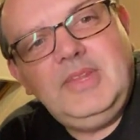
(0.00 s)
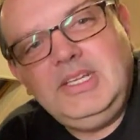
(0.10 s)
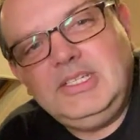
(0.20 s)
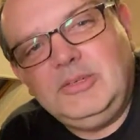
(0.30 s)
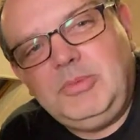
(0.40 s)

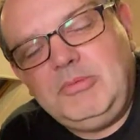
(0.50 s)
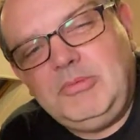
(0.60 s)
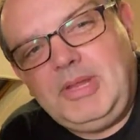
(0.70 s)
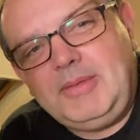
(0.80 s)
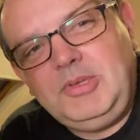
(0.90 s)
You saw
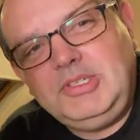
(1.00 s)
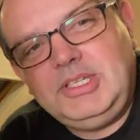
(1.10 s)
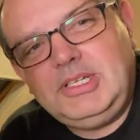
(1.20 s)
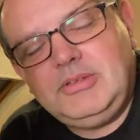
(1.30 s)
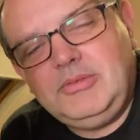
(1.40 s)
people playing music?